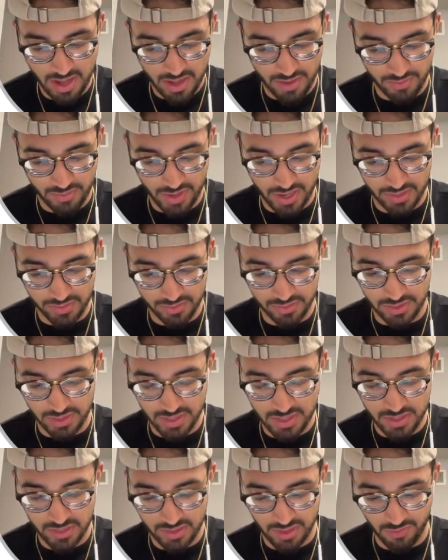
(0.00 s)
that
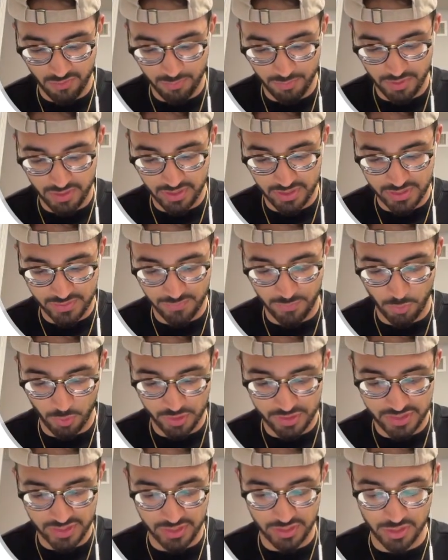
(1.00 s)
the government is
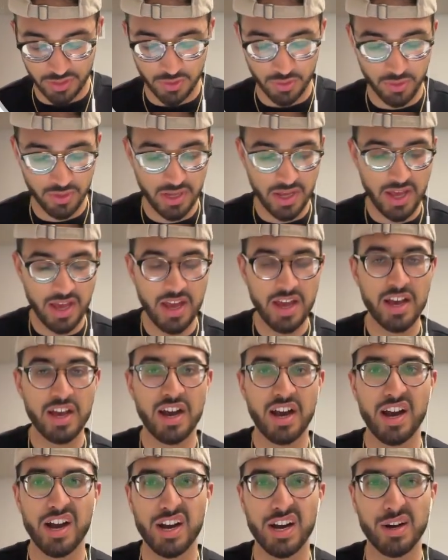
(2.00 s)
forcing you
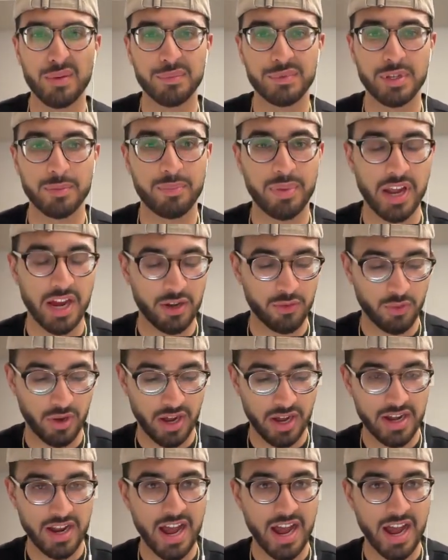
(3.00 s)
to pay, right?